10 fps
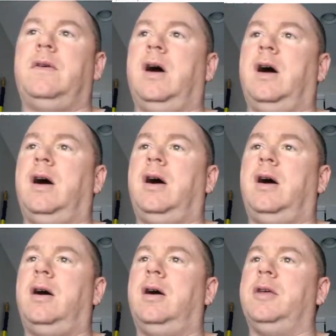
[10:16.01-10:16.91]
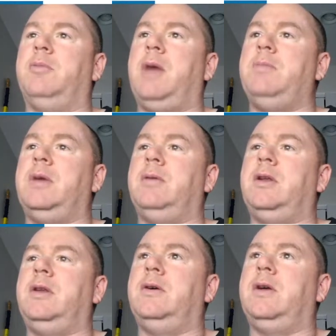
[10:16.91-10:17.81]
you might be able to
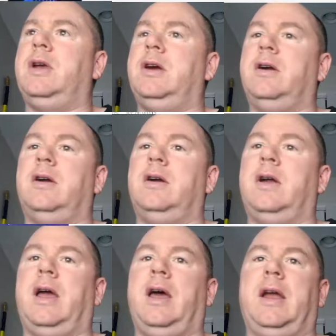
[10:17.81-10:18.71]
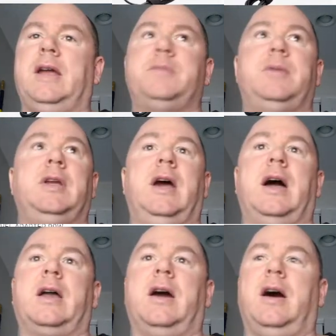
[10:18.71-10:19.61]
do it here at
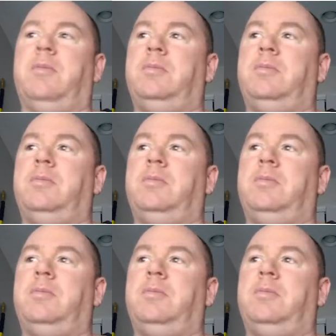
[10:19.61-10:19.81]
HP.com.